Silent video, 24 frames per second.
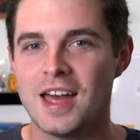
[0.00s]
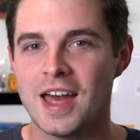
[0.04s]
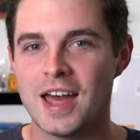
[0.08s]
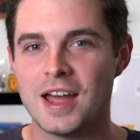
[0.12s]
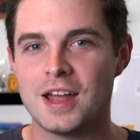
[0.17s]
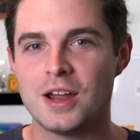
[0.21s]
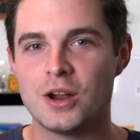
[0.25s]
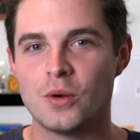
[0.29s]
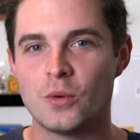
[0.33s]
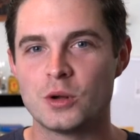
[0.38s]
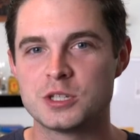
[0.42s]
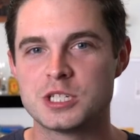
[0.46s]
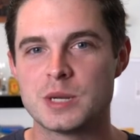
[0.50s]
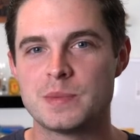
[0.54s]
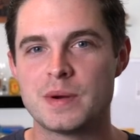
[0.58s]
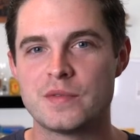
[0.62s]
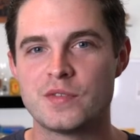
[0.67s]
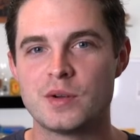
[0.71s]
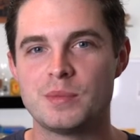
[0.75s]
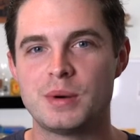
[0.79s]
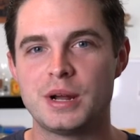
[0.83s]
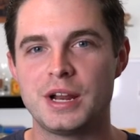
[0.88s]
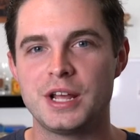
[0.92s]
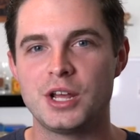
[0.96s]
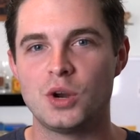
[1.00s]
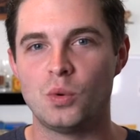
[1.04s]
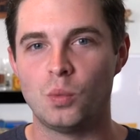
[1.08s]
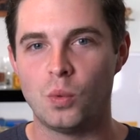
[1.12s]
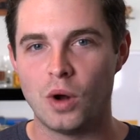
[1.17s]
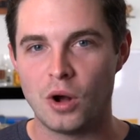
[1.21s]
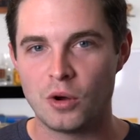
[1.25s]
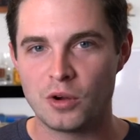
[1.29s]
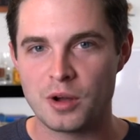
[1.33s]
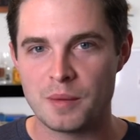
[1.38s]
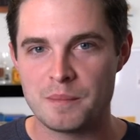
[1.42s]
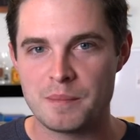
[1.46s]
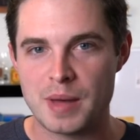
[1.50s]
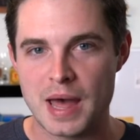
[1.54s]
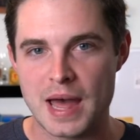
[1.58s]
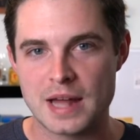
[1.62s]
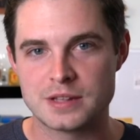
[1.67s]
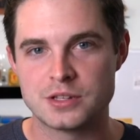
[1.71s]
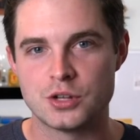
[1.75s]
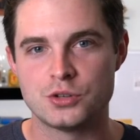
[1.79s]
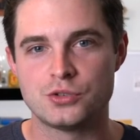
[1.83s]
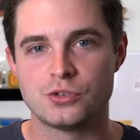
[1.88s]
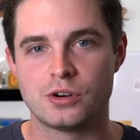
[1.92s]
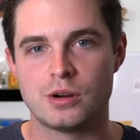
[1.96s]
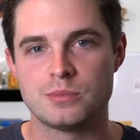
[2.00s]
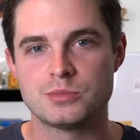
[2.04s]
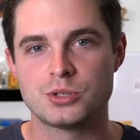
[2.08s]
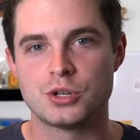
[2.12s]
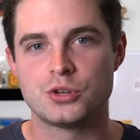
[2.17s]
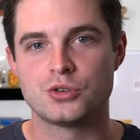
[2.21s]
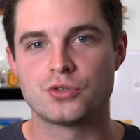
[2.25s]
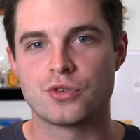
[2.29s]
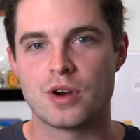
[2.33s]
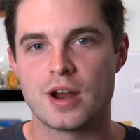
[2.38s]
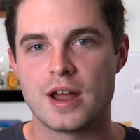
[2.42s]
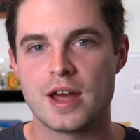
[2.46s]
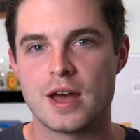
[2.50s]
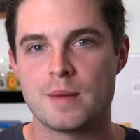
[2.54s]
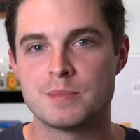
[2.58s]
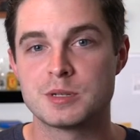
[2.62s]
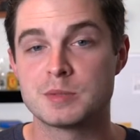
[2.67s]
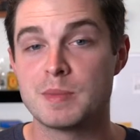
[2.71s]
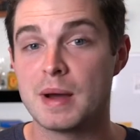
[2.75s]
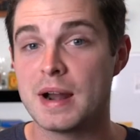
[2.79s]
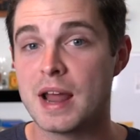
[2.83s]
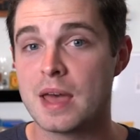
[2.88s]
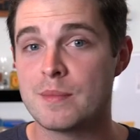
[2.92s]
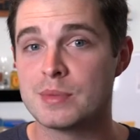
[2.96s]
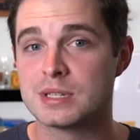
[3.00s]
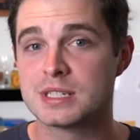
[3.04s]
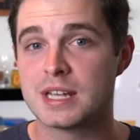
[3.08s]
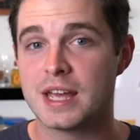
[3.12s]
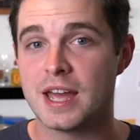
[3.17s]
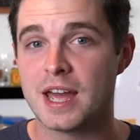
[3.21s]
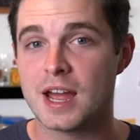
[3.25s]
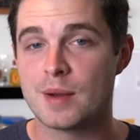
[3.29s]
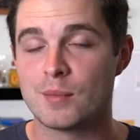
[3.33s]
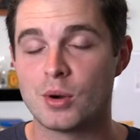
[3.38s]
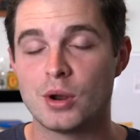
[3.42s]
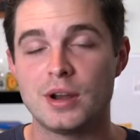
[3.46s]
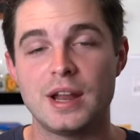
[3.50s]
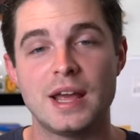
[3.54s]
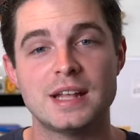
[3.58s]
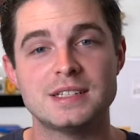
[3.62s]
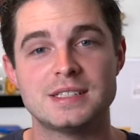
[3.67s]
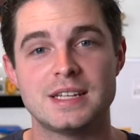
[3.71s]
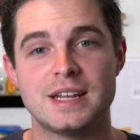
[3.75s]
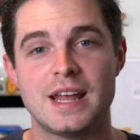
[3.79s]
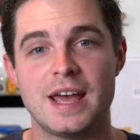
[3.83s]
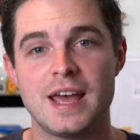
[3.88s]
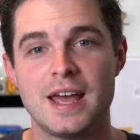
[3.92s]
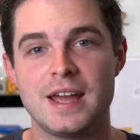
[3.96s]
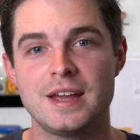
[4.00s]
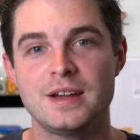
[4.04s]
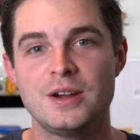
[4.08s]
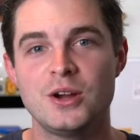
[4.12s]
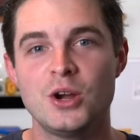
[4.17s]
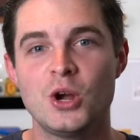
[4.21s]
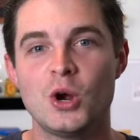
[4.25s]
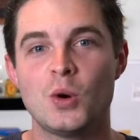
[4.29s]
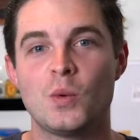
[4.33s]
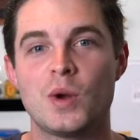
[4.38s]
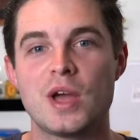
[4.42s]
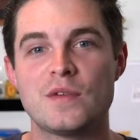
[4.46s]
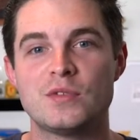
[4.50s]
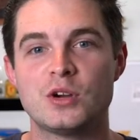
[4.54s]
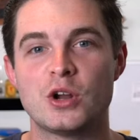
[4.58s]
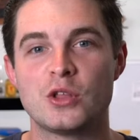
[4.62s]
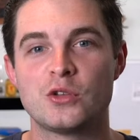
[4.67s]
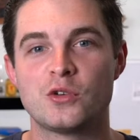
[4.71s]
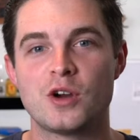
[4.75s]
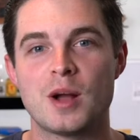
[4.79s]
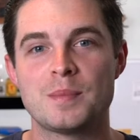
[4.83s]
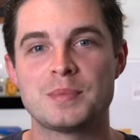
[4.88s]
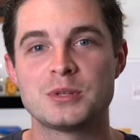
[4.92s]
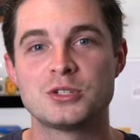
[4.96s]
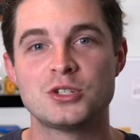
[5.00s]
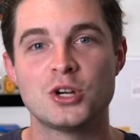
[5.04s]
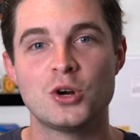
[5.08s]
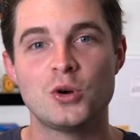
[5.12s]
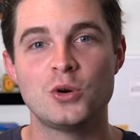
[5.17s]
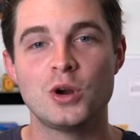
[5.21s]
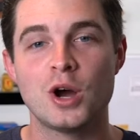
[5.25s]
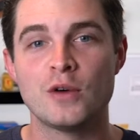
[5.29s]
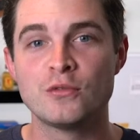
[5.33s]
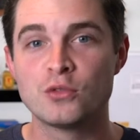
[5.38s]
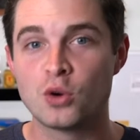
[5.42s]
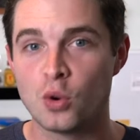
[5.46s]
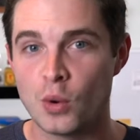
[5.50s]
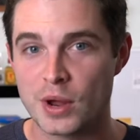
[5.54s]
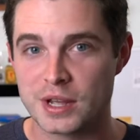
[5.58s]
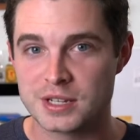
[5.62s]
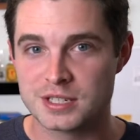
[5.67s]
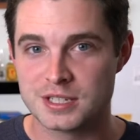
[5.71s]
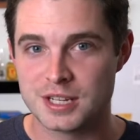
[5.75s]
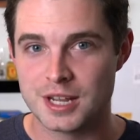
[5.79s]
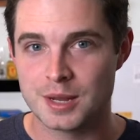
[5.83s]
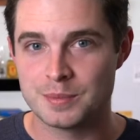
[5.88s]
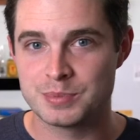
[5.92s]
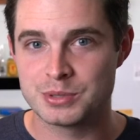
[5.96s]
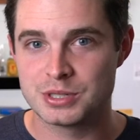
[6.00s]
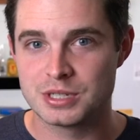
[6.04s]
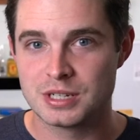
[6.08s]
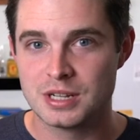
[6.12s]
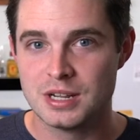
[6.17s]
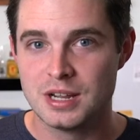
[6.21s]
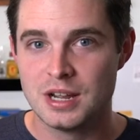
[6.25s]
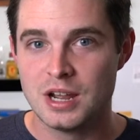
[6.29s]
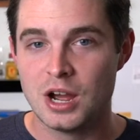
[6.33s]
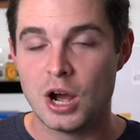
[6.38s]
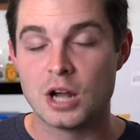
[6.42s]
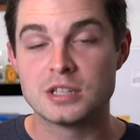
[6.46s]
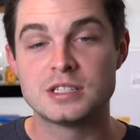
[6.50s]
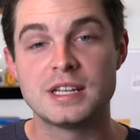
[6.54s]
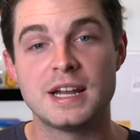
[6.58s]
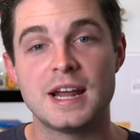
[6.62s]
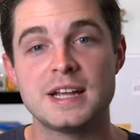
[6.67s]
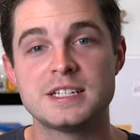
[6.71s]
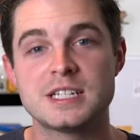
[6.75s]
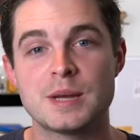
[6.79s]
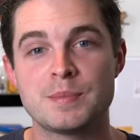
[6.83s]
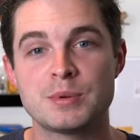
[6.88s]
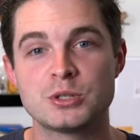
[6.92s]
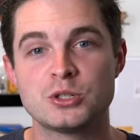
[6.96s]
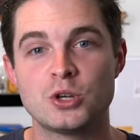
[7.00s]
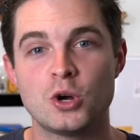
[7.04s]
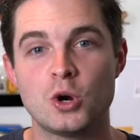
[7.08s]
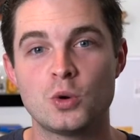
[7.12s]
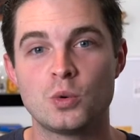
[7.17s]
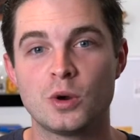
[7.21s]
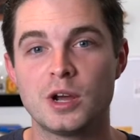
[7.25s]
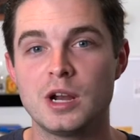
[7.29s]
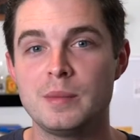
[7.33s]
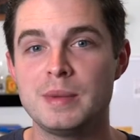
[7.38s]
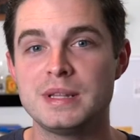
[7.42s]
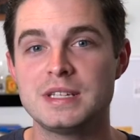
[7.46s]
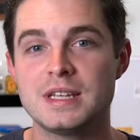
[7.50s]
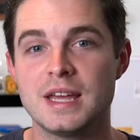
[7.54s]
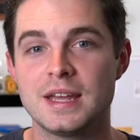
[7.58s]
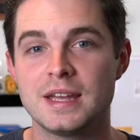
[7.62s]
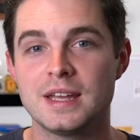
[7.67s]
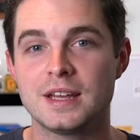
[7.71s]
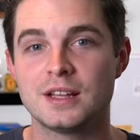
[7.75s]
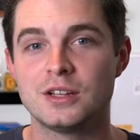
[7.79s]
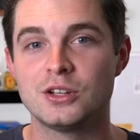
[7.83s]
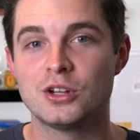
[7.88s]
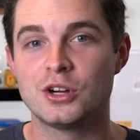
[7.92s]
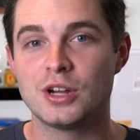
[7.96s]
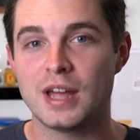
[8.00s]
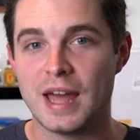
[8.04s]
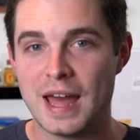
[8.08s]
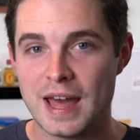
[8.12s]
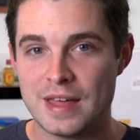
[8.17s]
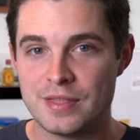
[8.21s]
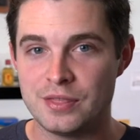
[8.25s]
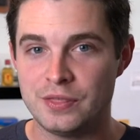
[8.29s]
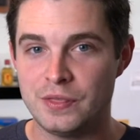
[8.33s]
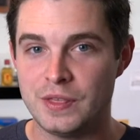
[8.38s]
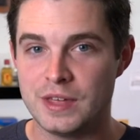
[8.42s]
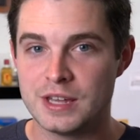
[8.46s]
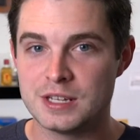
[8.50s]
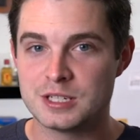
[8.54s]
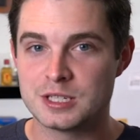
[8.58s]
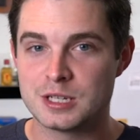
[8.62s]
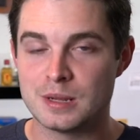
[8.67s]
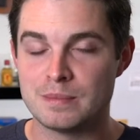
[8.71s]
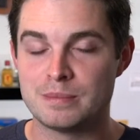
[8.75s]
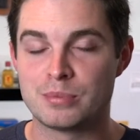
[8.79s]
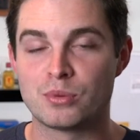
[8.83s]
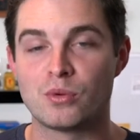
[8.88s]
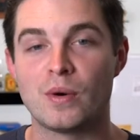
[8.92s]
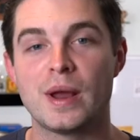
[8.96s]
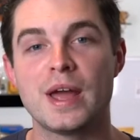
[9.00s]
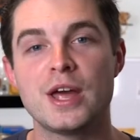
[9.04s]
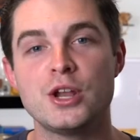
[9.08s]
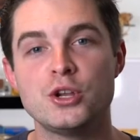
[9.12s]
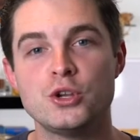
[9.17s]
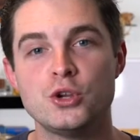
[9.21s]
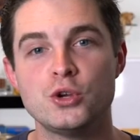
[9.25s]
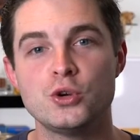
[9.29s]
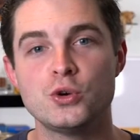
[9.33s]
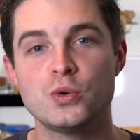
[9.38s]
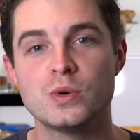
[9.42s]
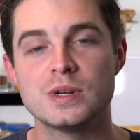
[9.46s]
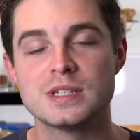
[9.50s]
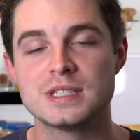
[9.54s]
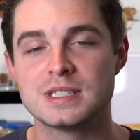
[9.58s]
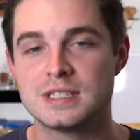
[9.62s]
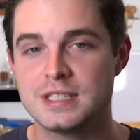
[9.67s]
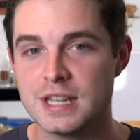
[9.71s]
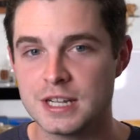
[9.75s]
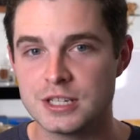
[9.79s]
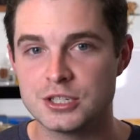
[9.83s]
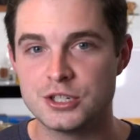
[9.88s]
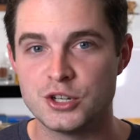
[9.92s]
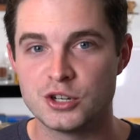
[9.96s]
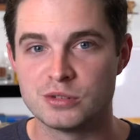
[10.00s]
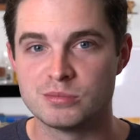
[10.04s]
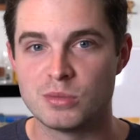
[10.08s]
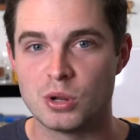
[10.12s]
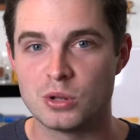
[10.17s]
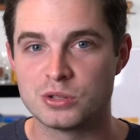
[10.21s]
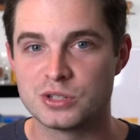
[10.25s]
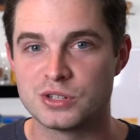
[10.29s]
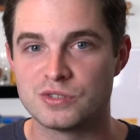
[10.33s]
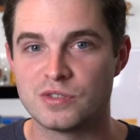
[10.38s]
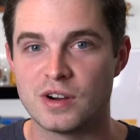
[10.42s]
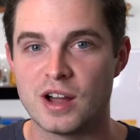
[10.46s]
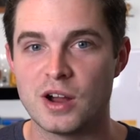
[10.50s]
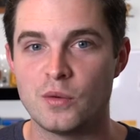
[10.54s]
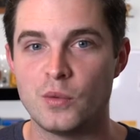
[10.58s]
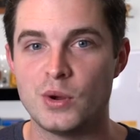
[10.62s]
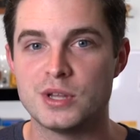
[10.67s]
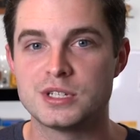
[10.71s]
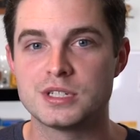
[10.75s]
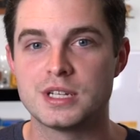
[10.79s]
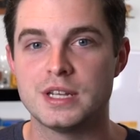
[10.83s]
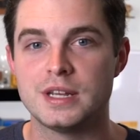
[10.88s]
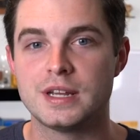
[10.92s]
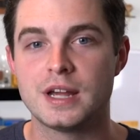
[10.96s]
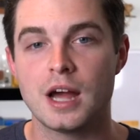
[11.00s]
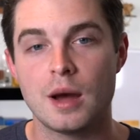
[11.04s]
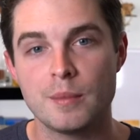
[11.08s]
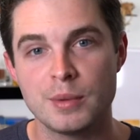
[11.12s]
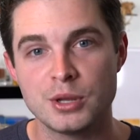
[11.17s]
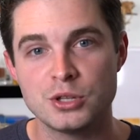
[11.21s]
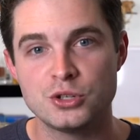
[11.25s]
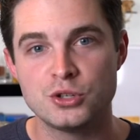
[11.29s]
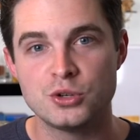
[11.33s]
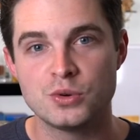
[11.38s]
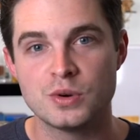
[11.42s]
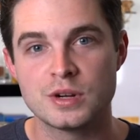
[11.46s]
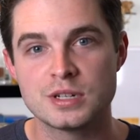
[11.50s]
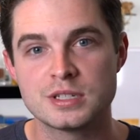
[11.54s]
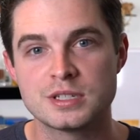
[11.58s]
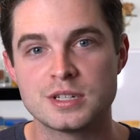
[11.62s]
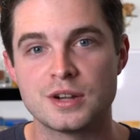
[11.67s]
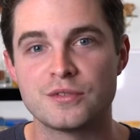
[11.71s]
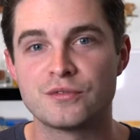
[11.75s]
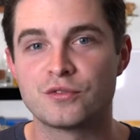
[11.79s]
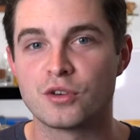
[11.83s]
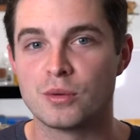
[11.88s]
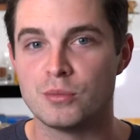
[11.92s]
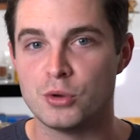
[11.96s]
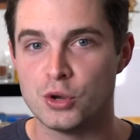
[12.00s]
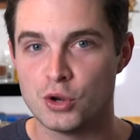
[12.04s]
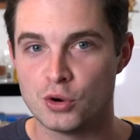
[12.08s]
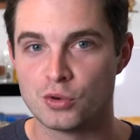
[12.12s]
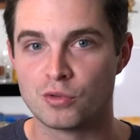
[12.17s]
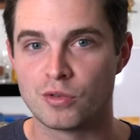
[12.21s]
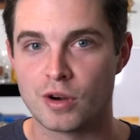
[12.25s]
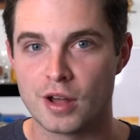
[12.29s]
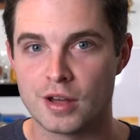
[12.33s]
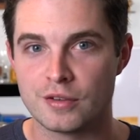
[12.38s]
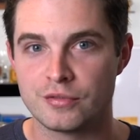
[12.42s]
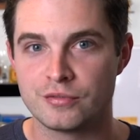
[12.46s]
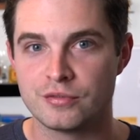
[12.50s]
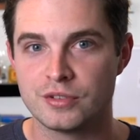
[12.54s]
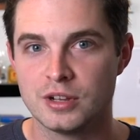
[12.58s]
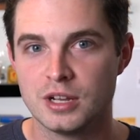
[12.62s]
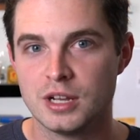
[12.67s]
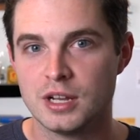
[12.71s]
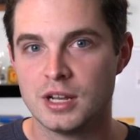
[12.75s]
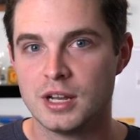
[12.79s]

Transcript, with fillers: Hey, what's up everybody, and welcome back to Drums and Drams. My name is Cameron, and today we have another episode of Quick Sips. On today's episode, we're going to be taking a look at this brand new 6-year malted rye whiskey coming to us from New Riff.